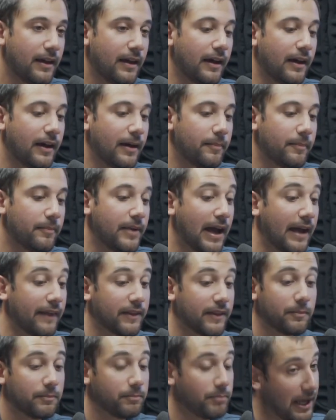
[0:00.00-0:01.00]
Not
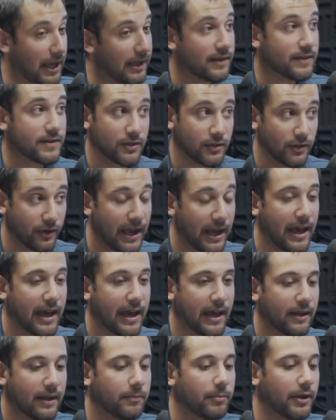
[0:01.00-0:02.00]
that pain is in your head,